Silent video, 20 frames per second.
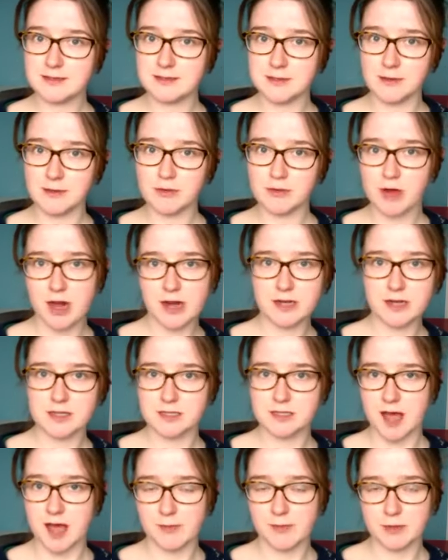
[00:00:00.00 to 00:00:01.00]
So I'm trying to
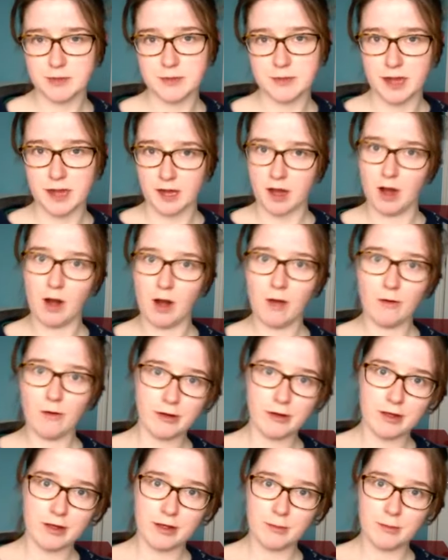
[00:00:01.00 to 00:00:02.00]
decide between like a
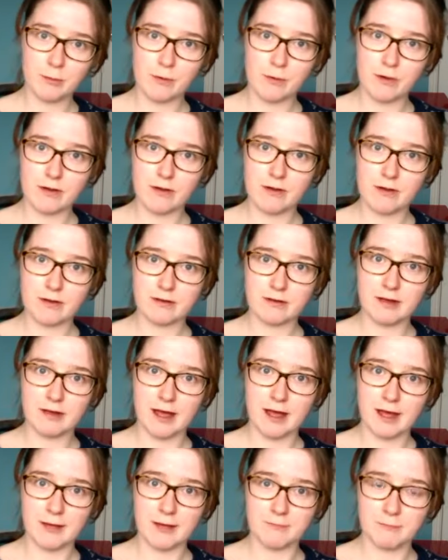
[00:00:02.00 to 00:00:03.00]
longer one,
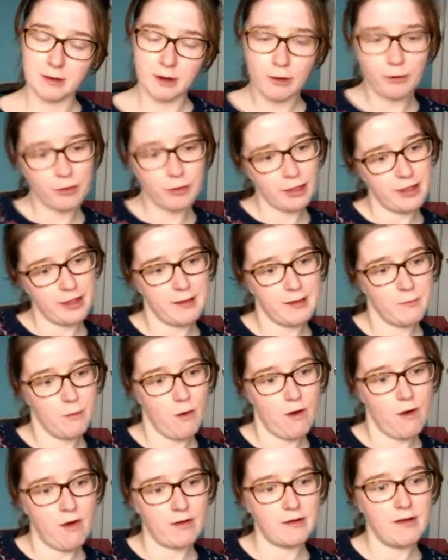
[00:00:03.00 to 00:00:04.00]
a long thin
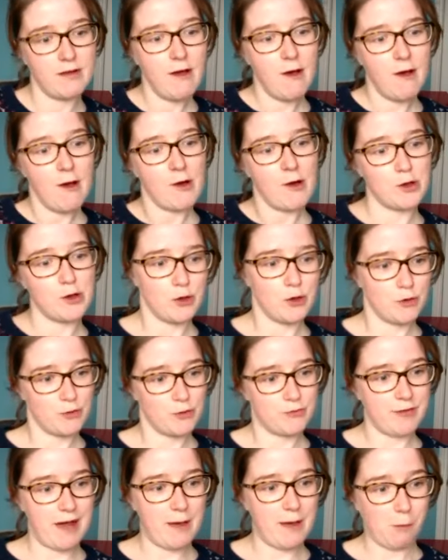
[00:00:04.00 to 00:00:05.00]
one, a
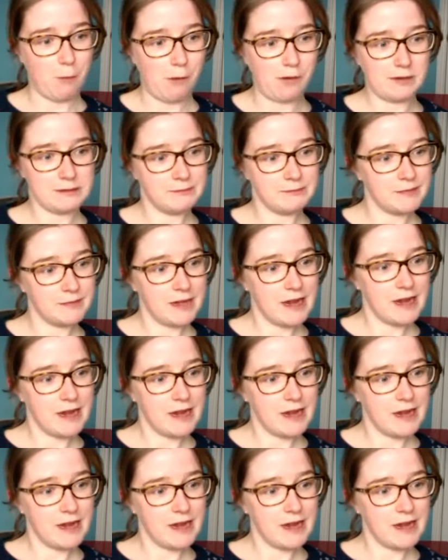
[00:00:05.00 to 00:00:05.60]
short fat one.